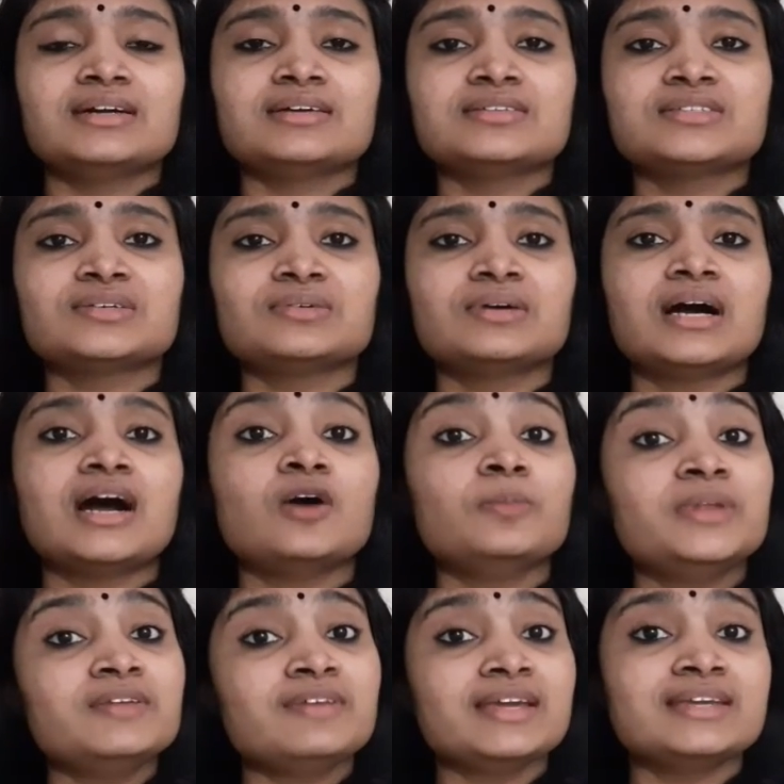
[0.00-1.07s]
So, how
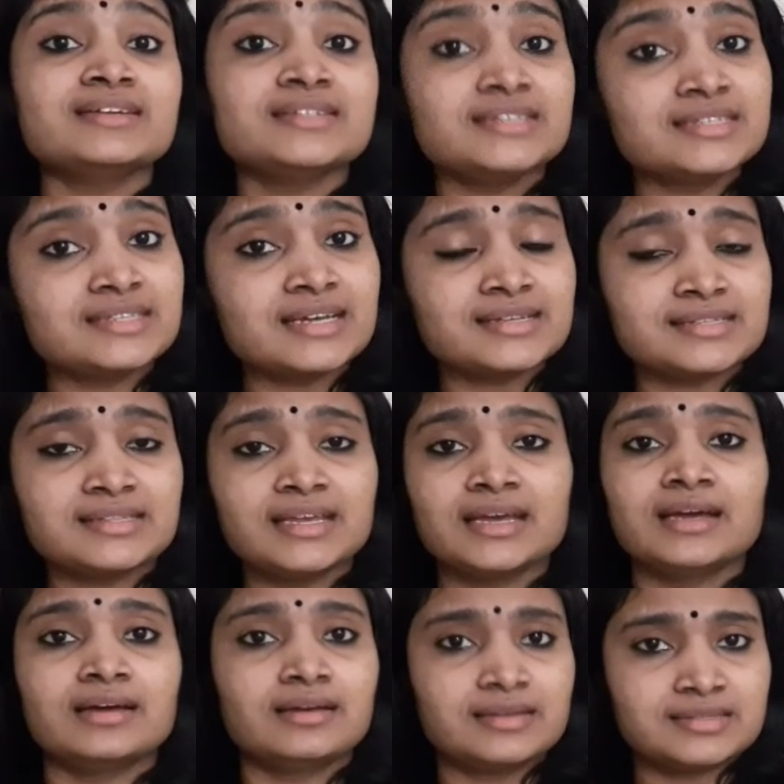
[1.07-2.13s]
many vacancies
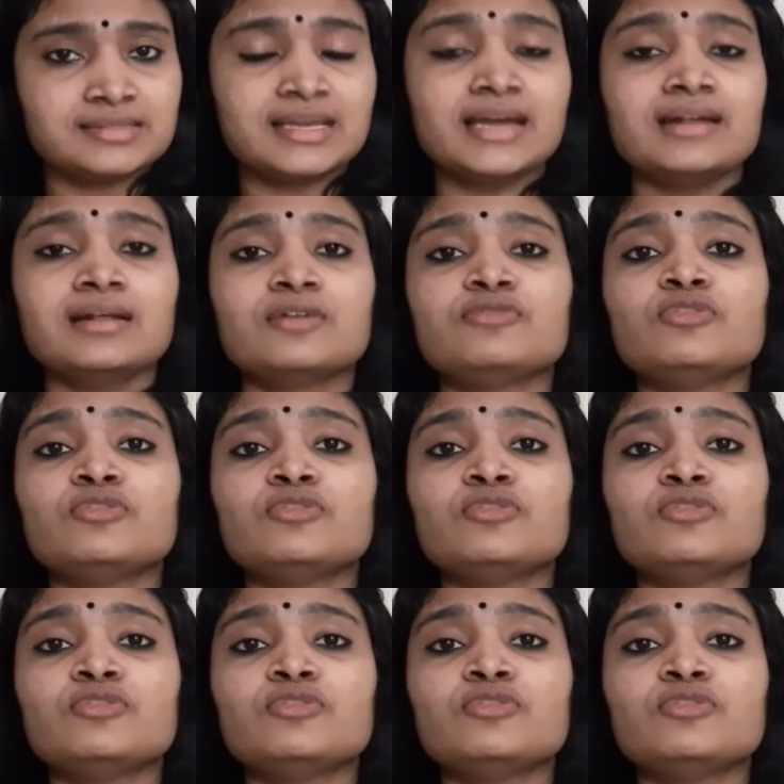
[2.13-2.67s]
is there